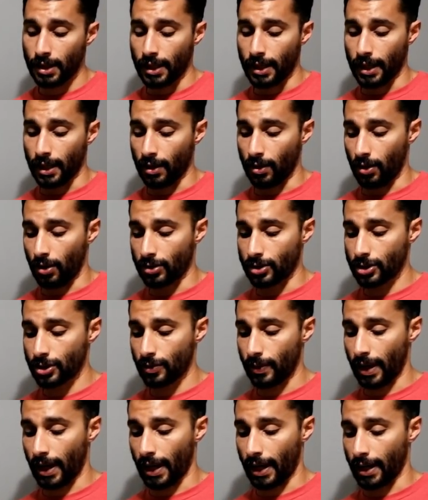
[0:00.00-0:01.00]
It
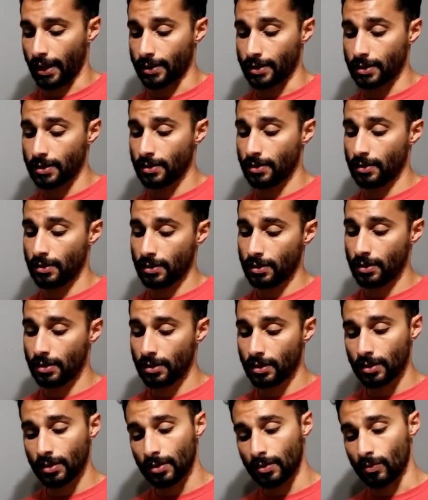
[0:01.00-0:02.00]
also has
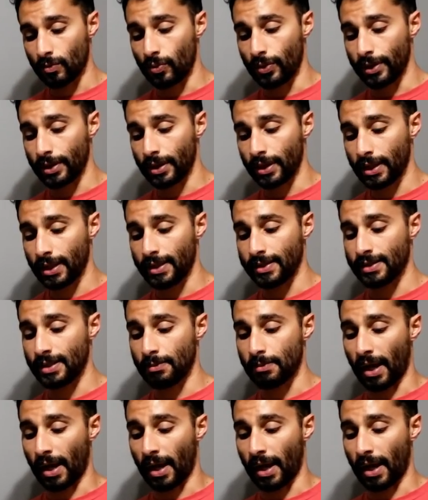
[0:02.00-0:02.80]
really easy